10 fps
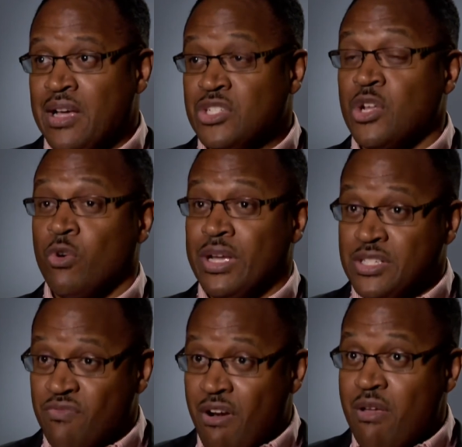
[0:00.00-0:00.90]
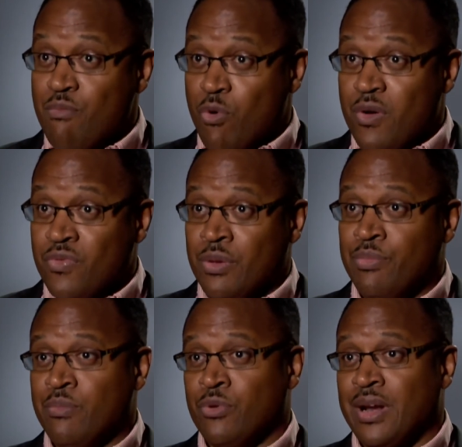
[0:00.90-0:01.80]
So it's very important that
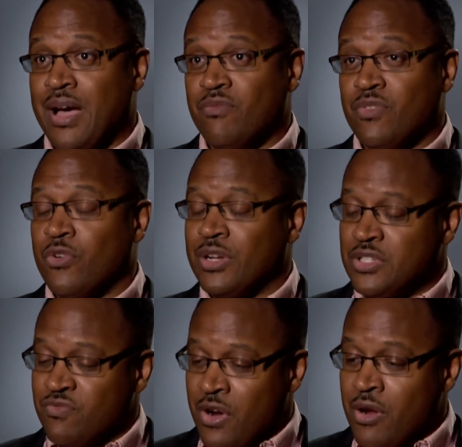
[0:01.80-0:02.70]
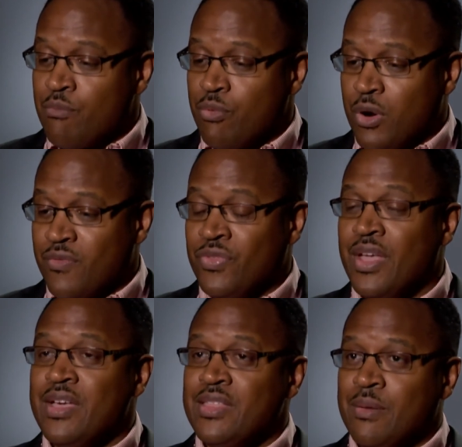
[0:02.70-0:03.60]
people get out and vote. And it's very important
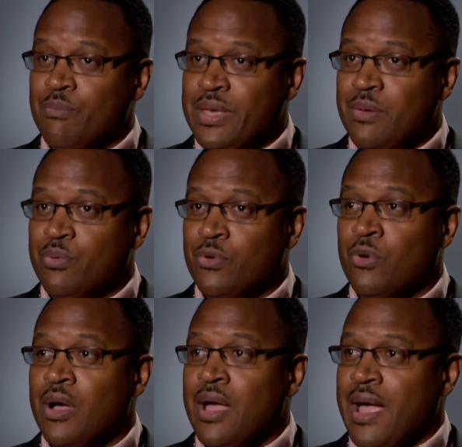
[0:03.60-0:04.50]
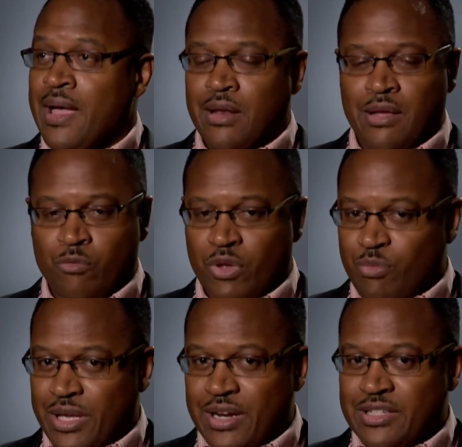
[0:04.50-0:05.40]
that people, and we're
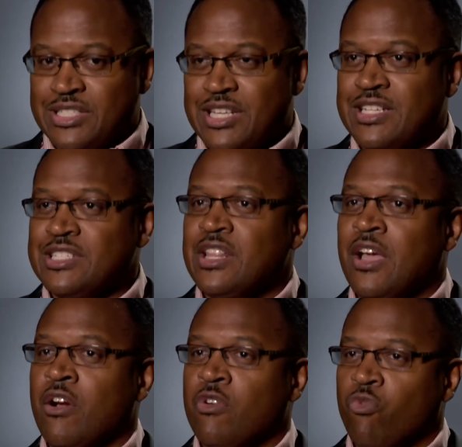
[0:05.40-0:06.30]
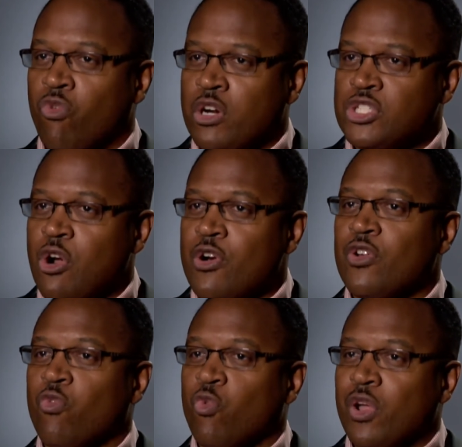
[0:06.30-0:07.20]
beginning to see this, they are starting to
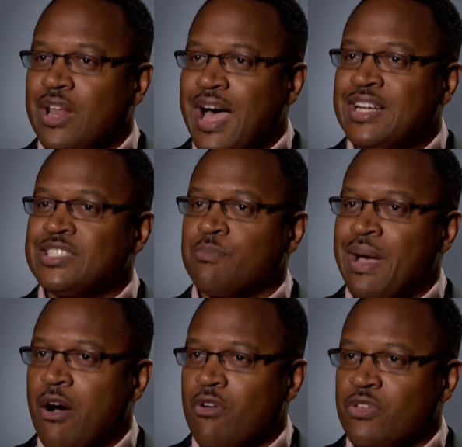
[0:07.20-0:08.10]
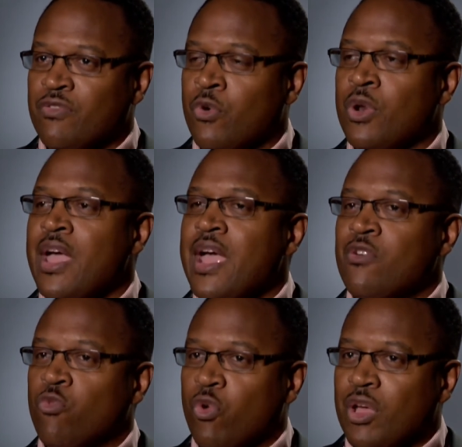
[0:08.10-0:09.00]
realize the power of the vote
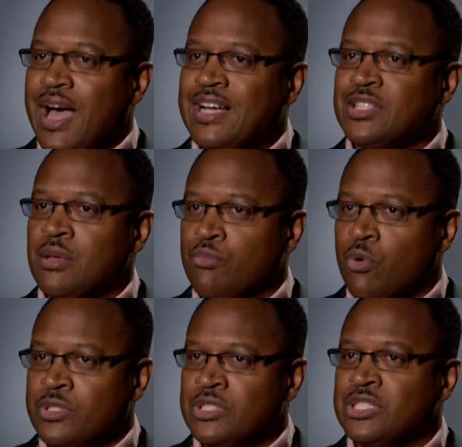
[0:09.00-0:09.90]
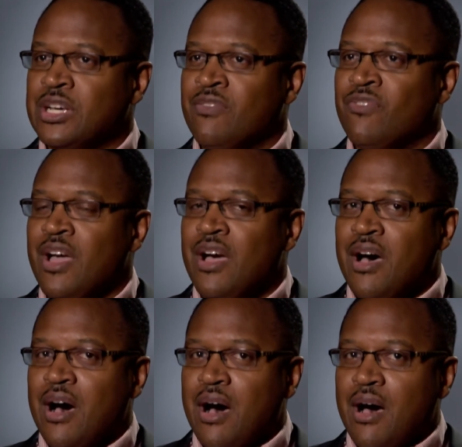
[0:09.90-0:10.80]
and realize the importance of
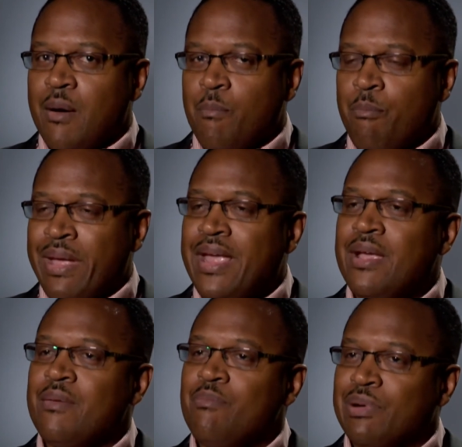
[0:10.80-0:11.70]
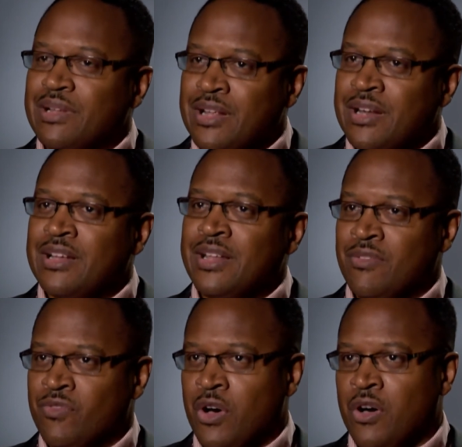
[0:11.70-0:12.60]
being politically
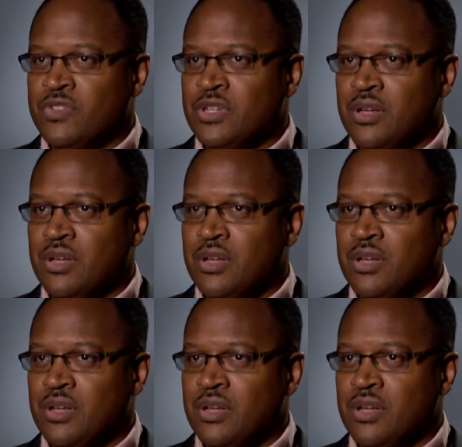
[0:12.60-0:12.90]
involved.